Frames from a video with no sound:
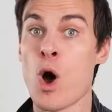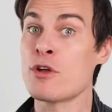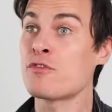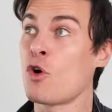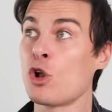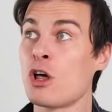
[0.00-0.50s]

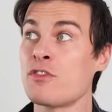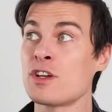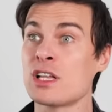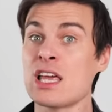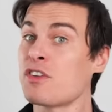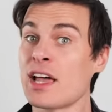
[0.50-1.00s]
won't fall off a
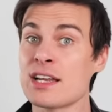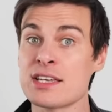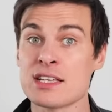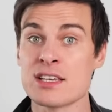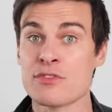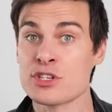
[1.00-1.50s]
cliff like it
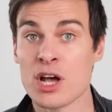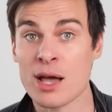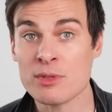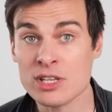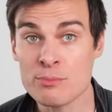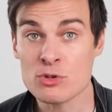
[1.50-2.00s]
does every
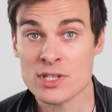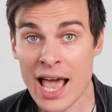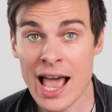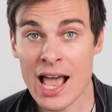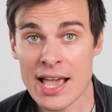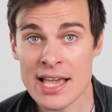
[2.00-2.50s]
time the Liberals
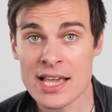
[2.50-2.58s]
are